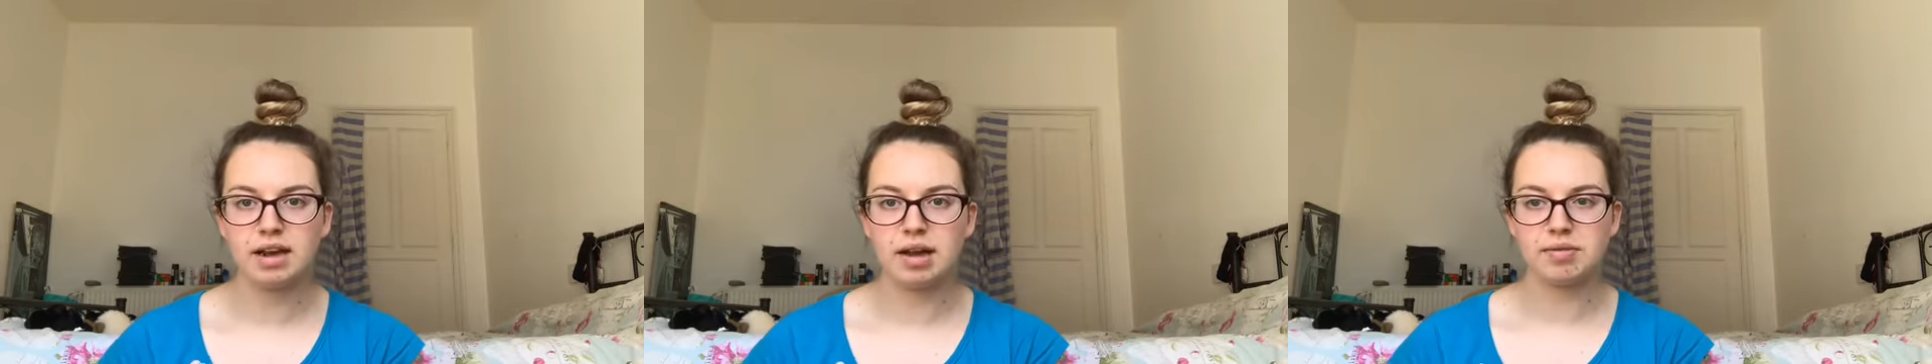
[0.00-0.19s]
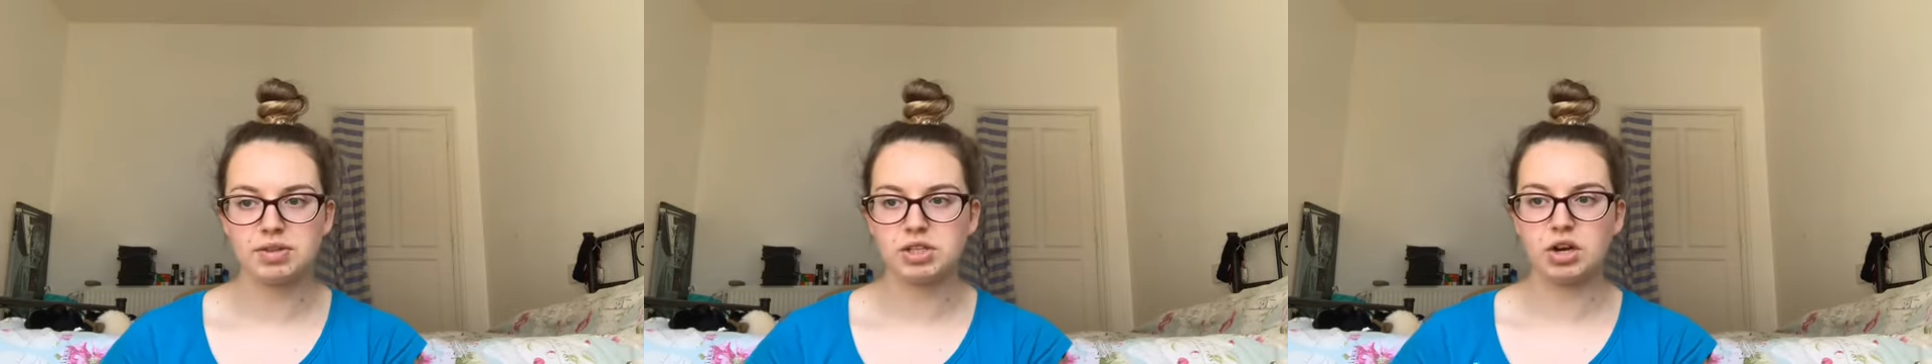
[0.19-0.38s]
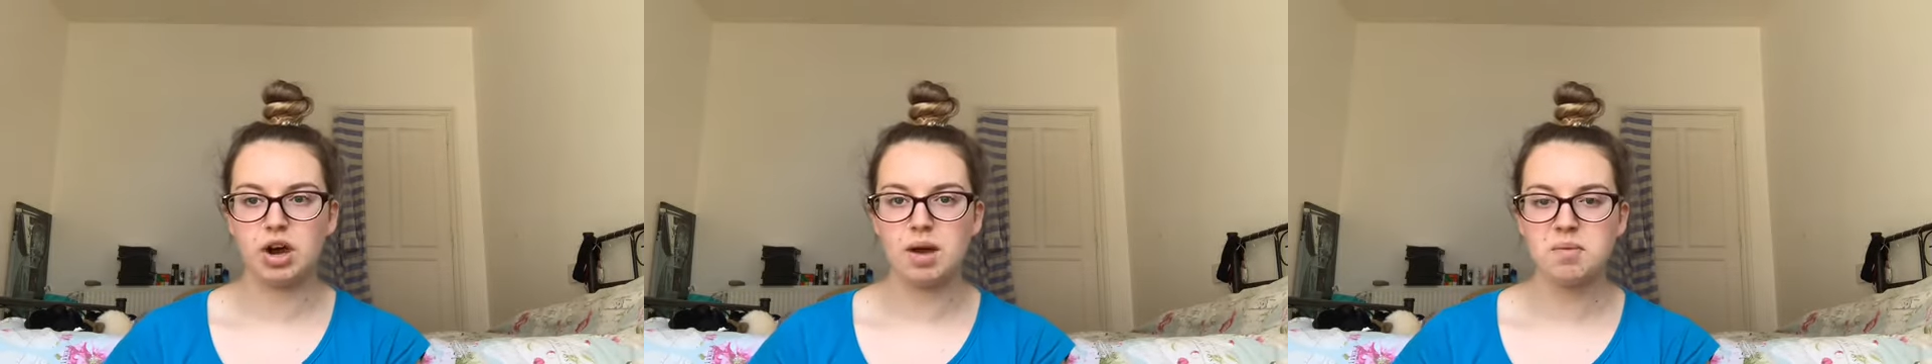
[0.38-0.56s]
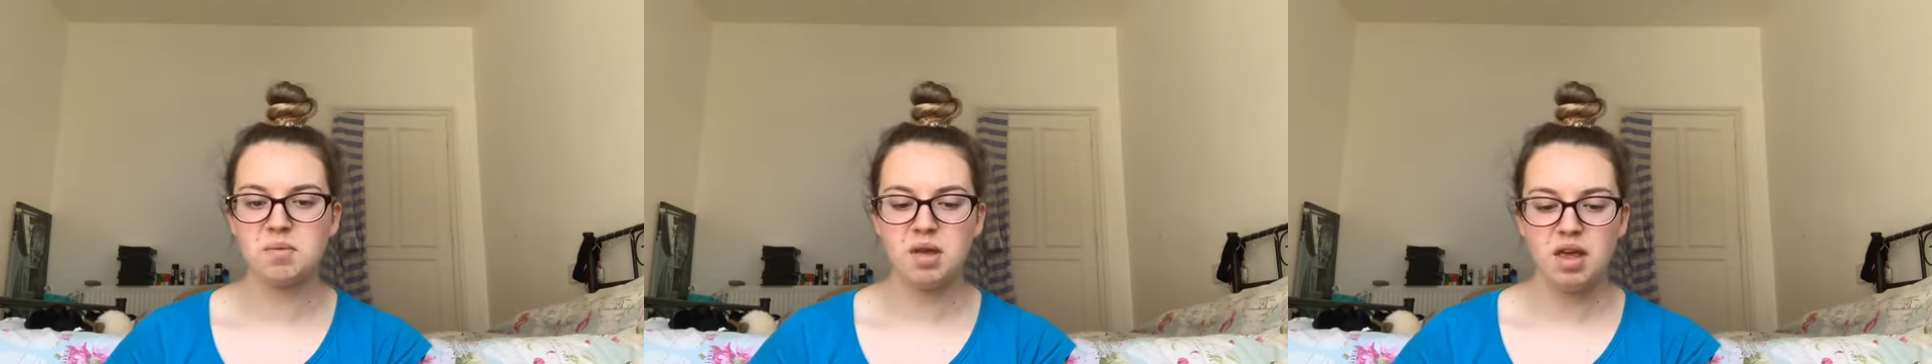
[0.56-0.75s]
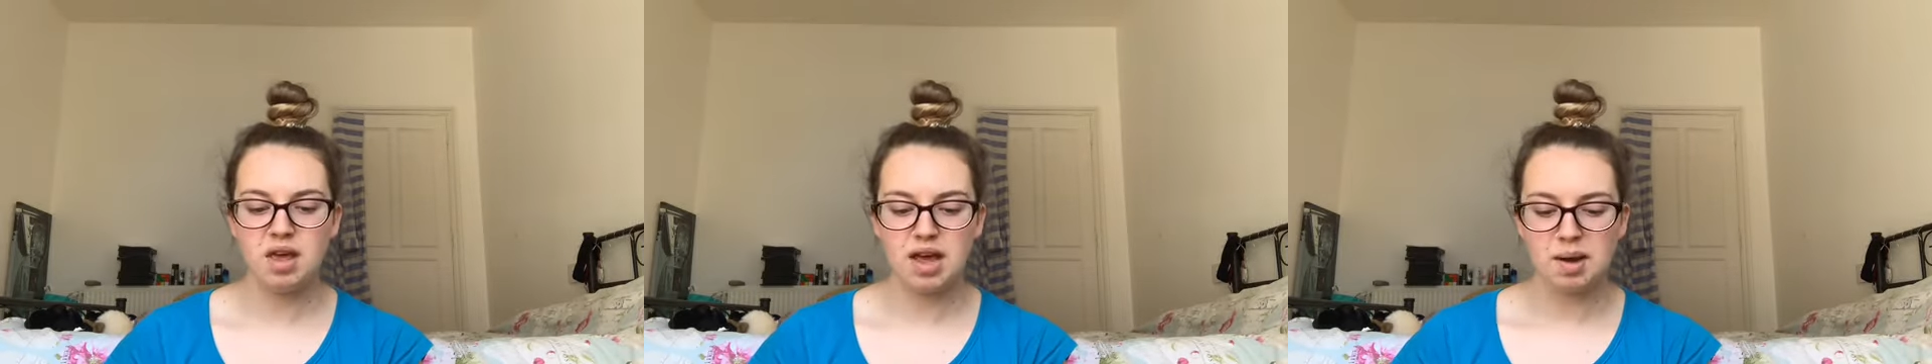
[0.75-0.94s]
at the
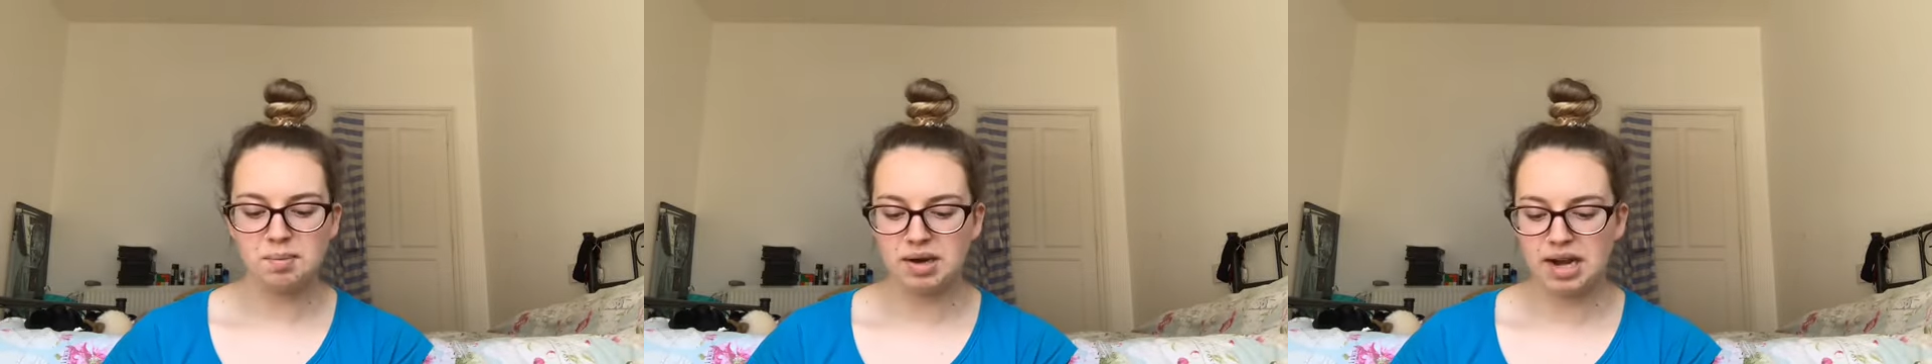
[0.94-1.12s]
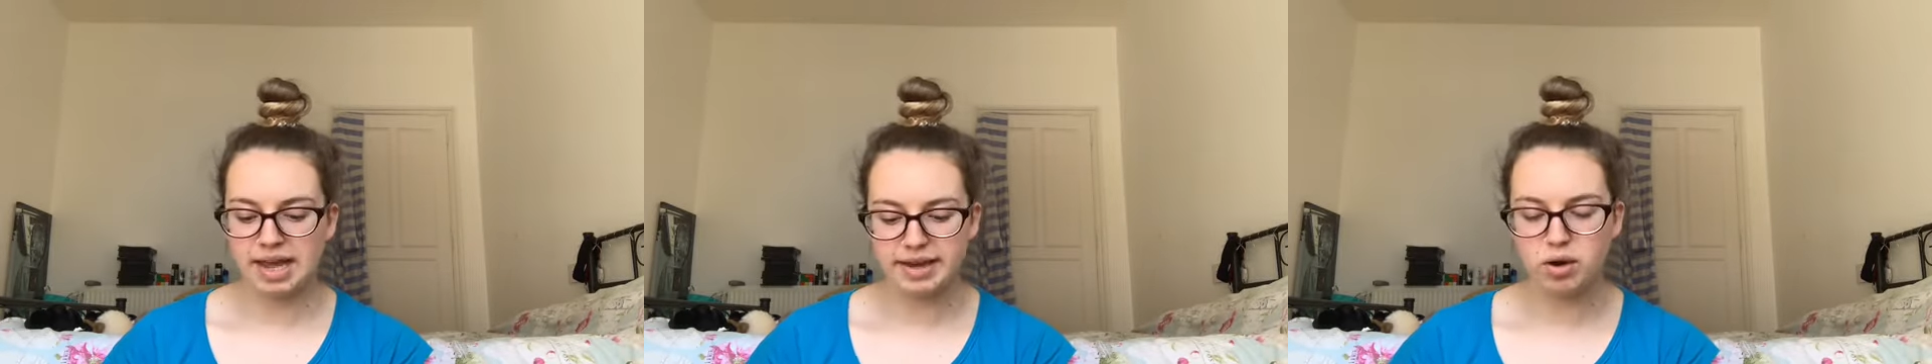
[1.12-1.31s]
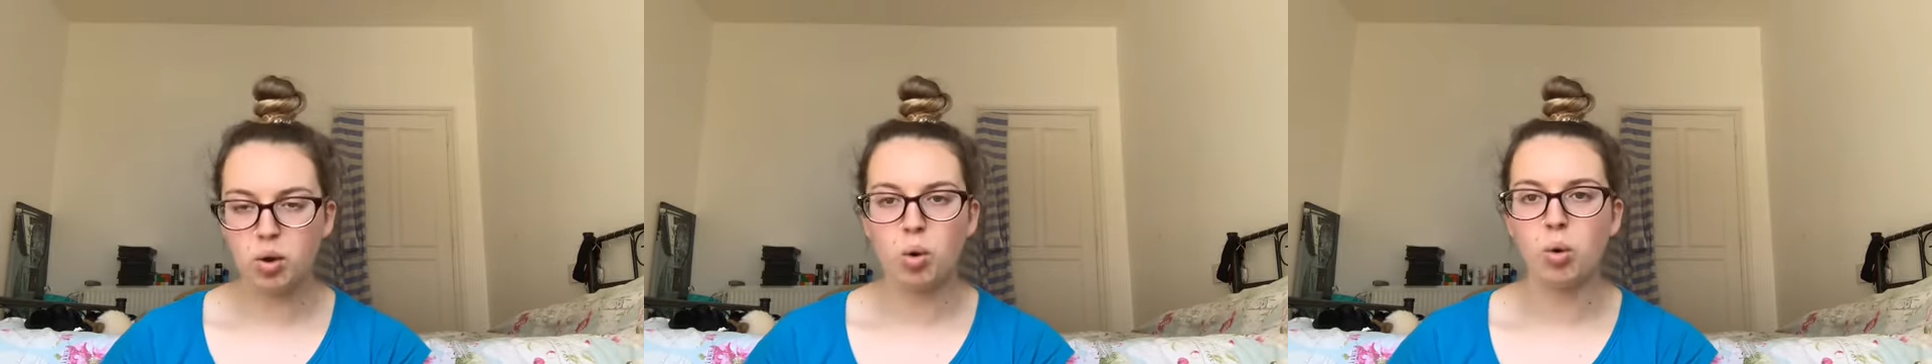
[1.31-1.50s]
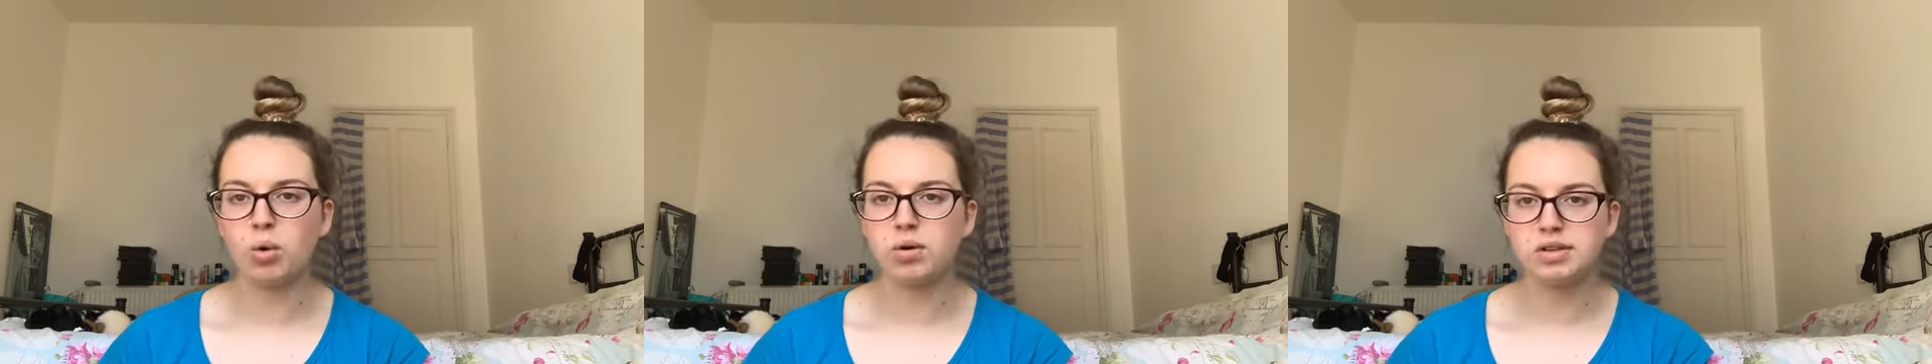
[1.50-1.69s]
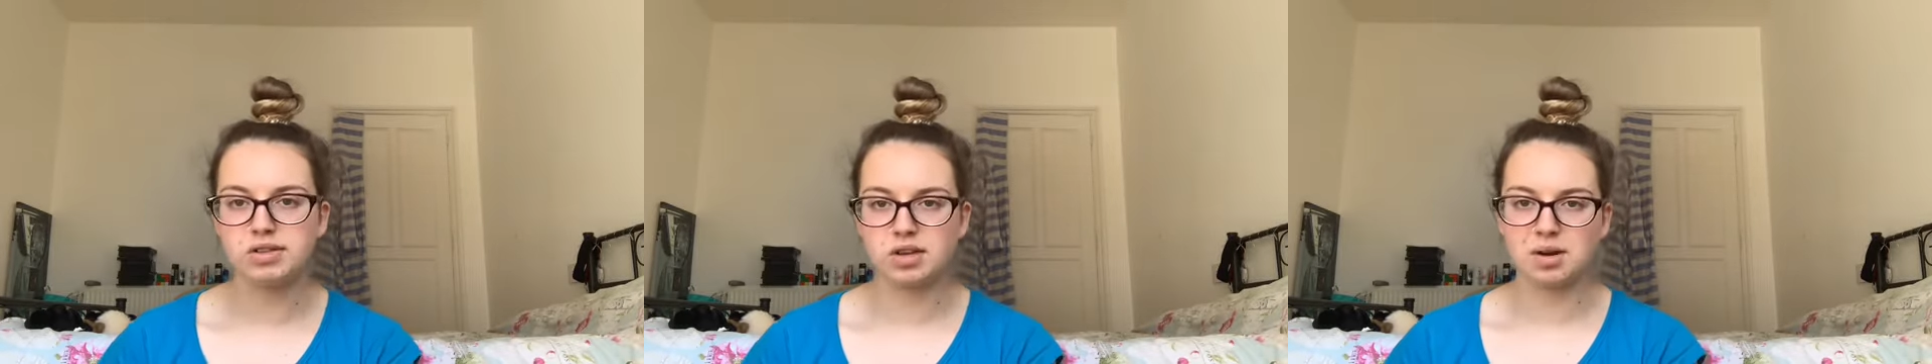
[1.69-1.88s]
time and play
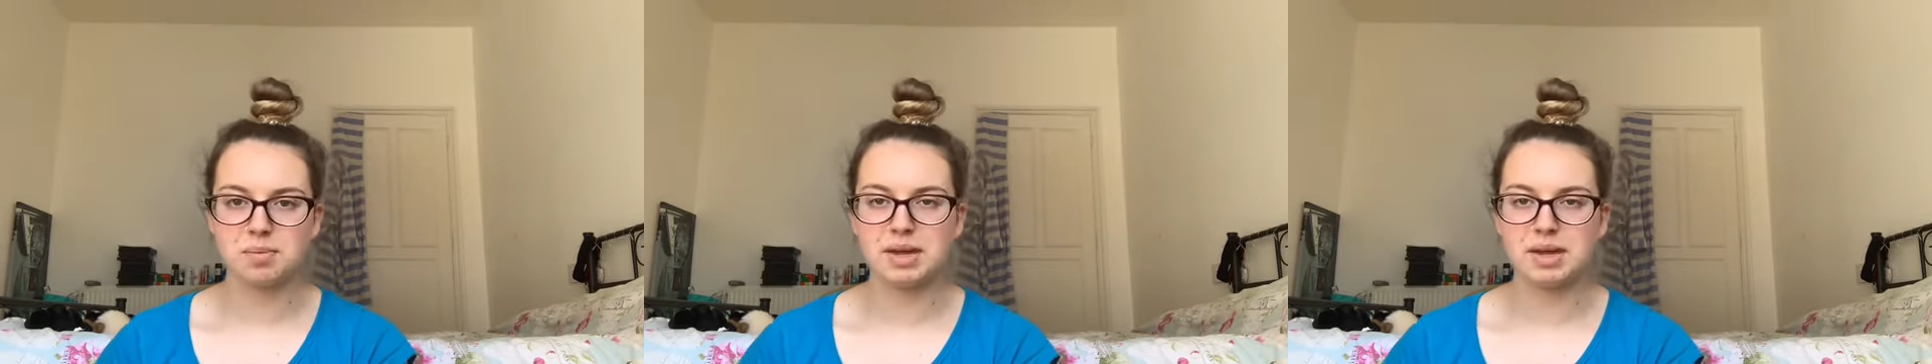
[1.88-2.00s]
chords on a